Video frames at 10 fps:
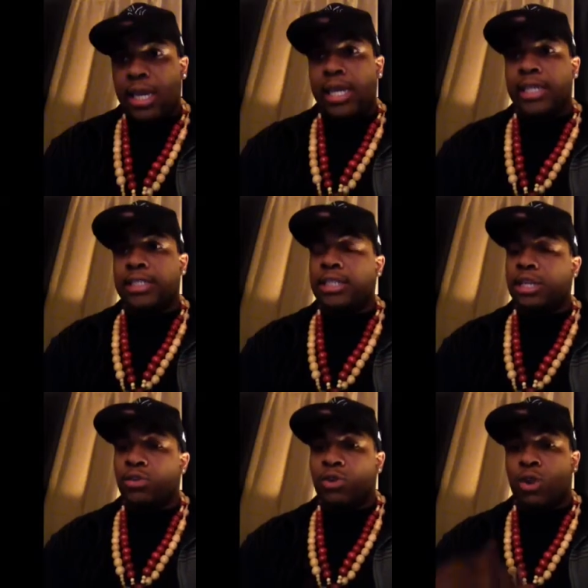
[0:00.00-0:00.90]
is,
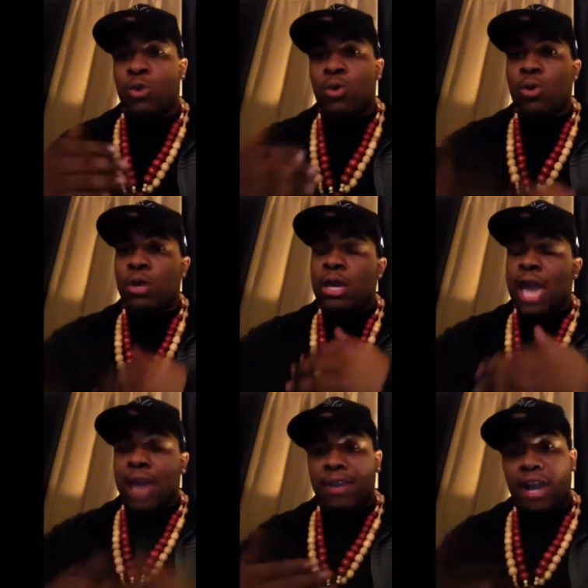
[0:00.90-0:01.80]
you know,
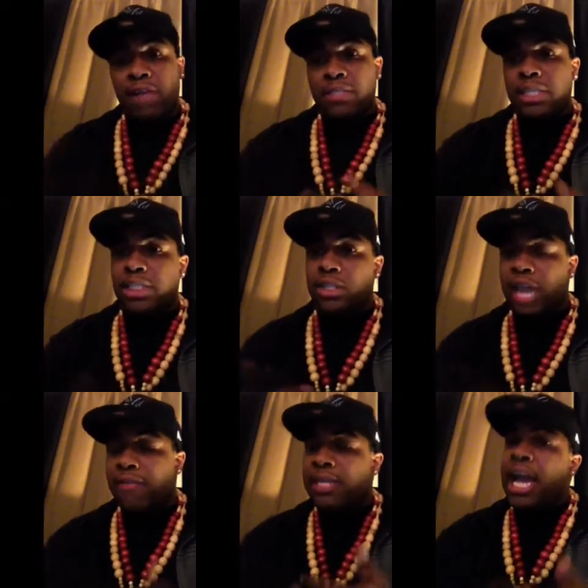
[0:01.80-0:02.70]
have a conversation,
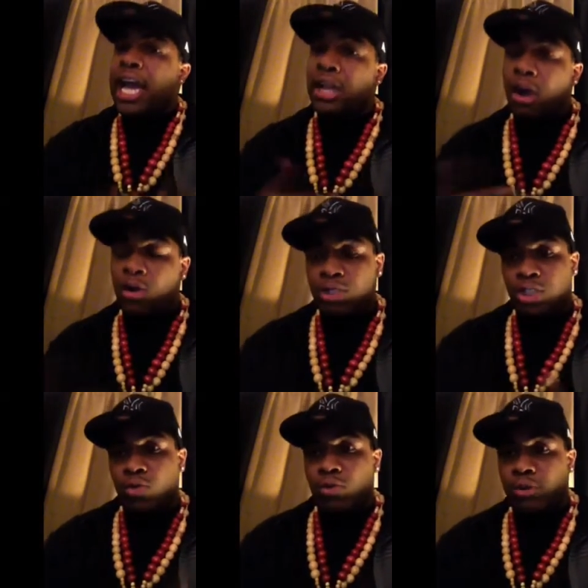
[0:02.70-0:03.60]
have a dialogue with
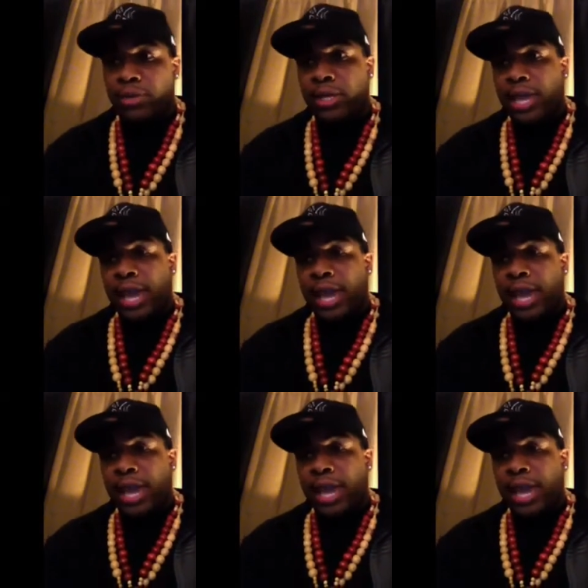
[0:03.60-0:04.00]
your woman,